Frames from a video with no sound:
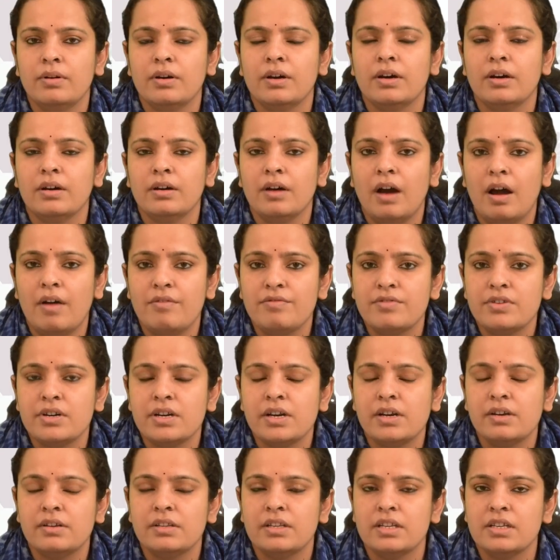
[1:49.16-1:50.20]

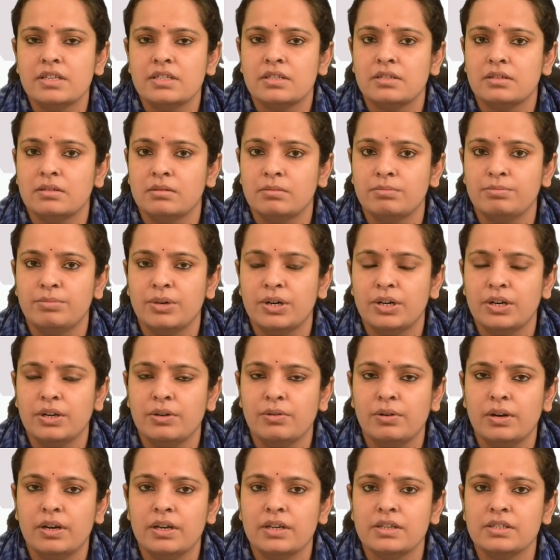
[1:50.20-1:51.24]
after this
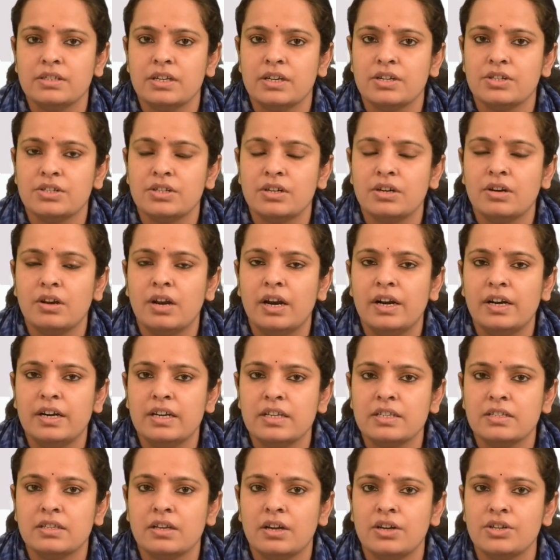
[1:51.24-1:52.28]
particular session and
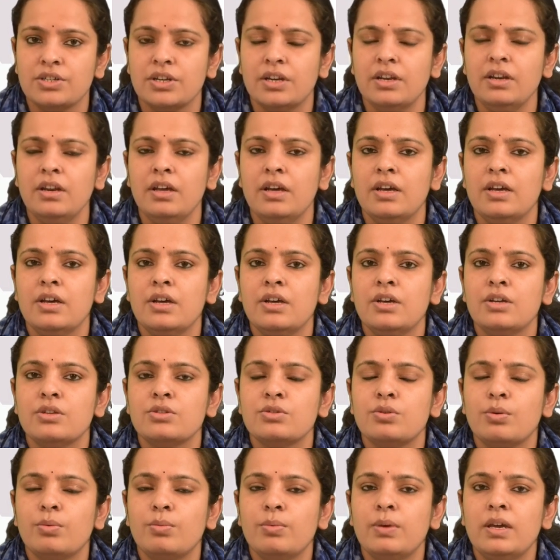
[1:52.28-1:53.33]
discussion.
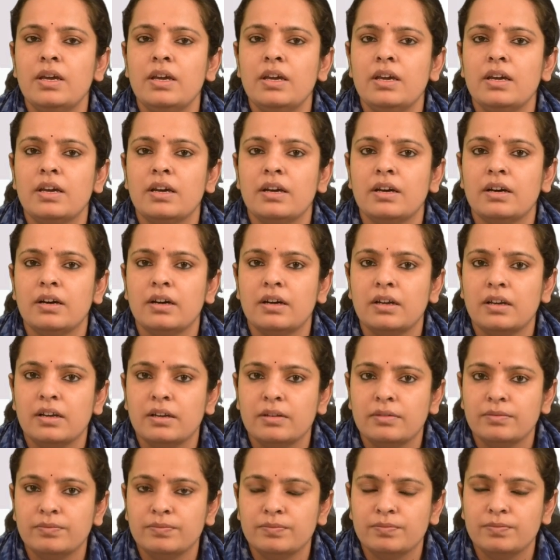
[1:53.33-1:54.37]
So we
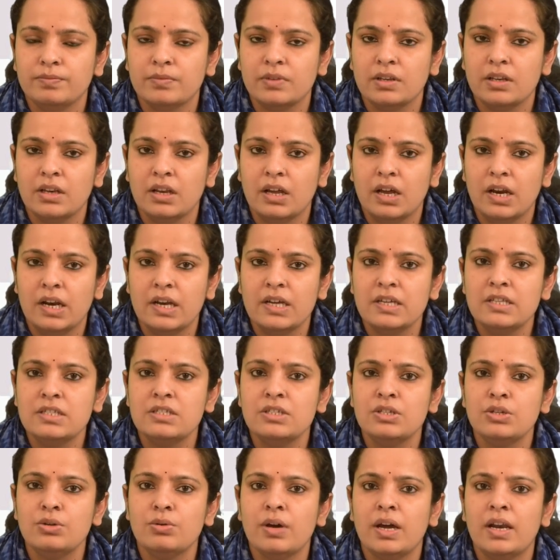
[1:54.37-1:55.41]

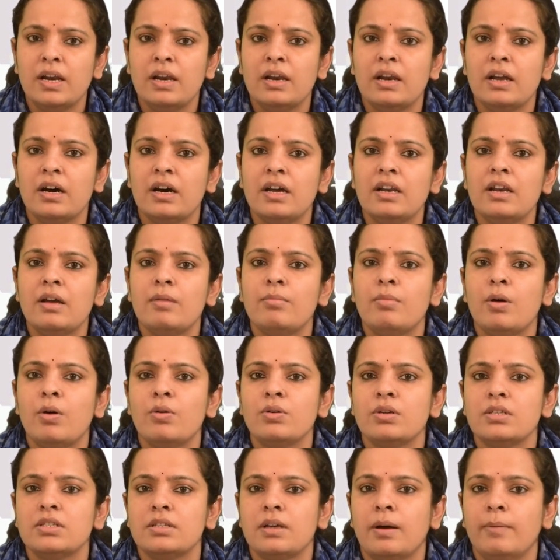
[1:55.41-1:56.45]
learners, you can learn
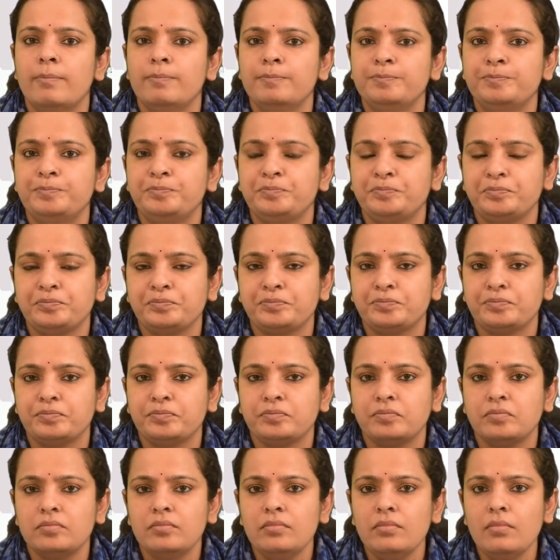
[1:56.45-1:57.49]
about some
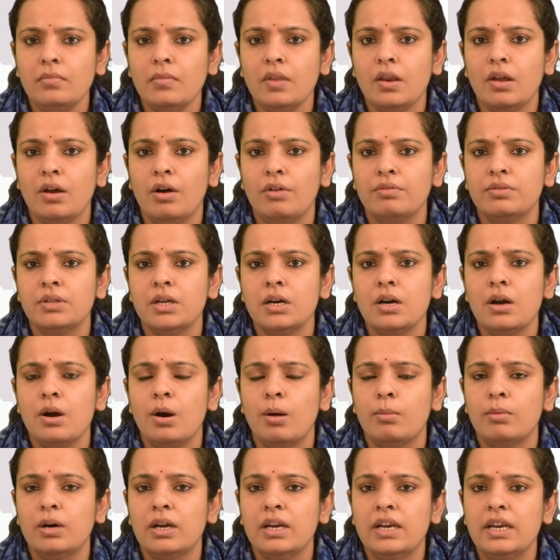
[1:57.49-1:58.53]
of the
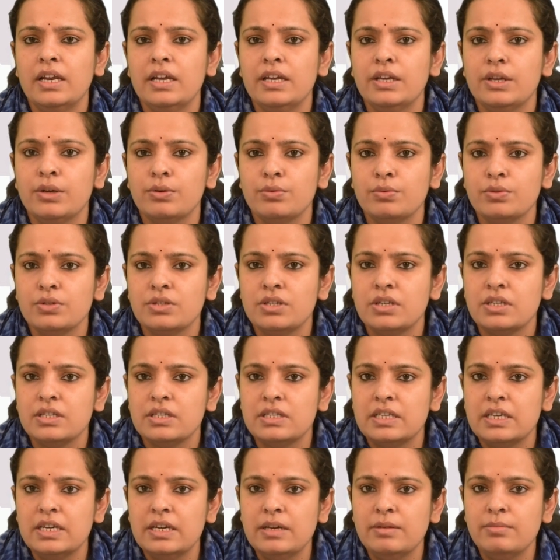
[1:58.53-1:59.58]
commonly used
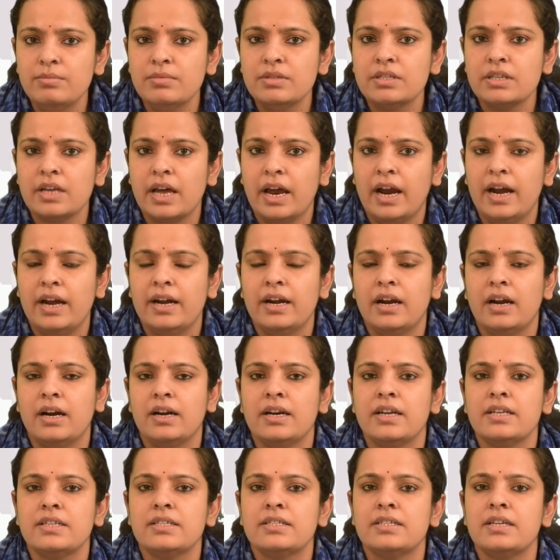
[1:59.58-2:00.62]
seams and
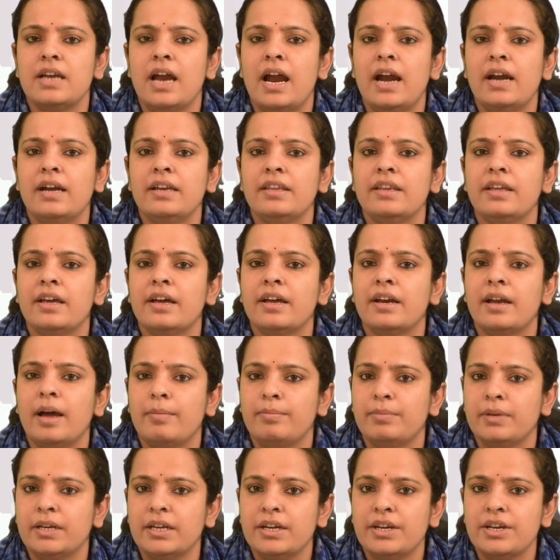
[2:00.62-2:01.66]
understand their
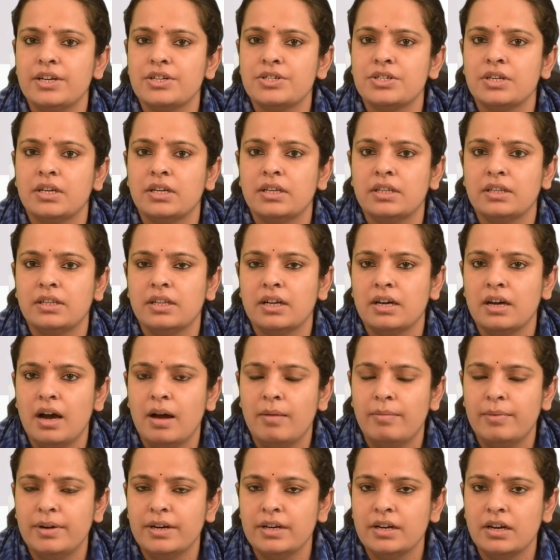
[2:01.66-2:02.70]
application in the garment